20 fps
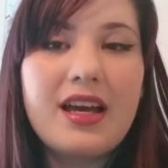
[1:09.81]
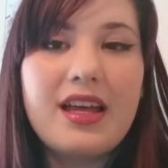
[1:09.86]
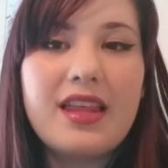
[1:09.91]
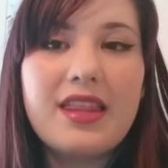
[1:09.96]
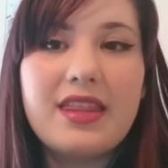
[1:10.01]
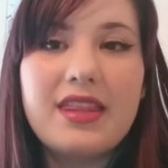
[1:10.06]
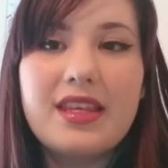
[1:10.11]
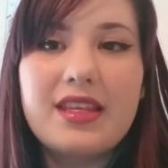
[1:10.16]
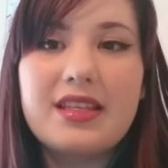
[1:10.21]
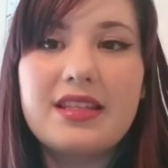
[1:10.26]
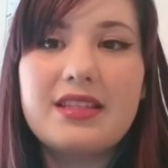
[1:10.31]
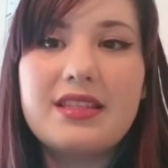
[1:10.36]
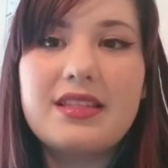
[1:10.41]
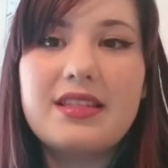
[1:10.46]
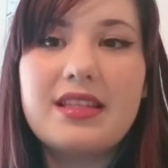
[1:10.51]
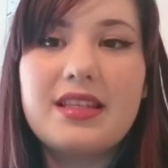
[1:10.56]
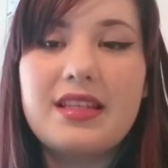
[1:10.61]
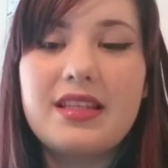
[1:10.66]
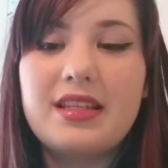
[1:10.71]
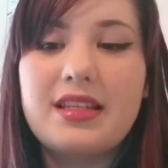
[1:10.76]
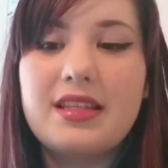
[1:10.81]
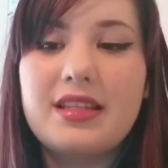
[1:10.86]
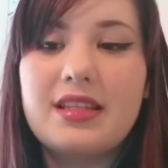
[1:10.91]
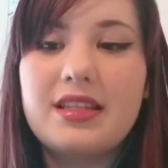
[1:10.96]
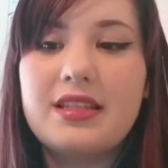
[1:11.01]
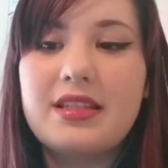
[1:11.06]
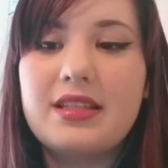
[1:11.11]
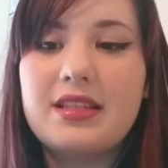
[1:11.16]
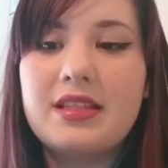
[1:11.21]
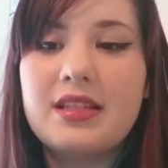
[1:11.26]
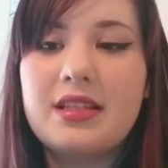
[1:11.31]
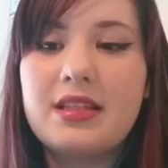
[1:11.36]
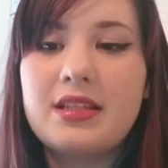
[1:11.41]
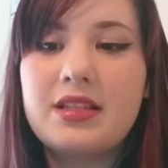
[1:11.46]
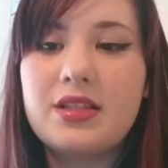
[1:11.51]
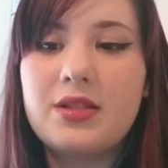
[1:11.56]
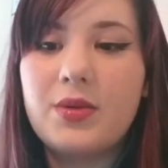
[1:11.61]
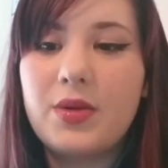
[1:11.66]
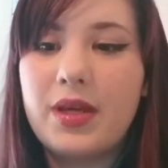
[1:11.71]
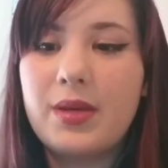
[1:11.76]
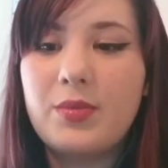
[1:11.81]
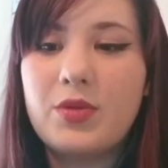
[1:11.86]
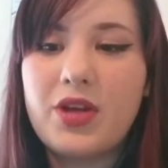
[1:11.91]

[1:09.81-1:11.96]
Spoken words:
This is to keep